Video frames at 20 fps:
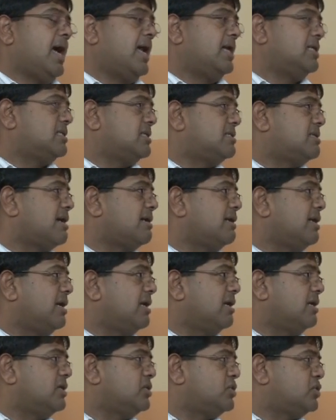and it's a
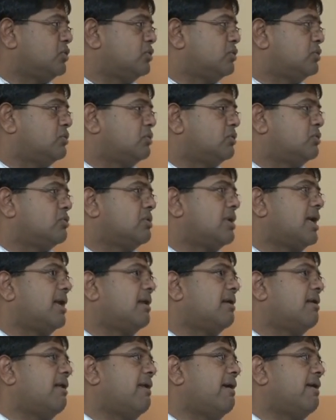technical issue to
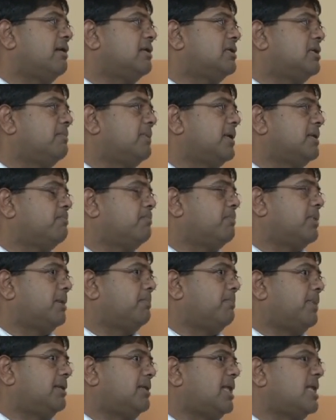get clarity.
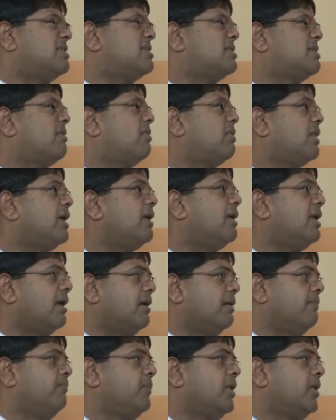But that's the thinking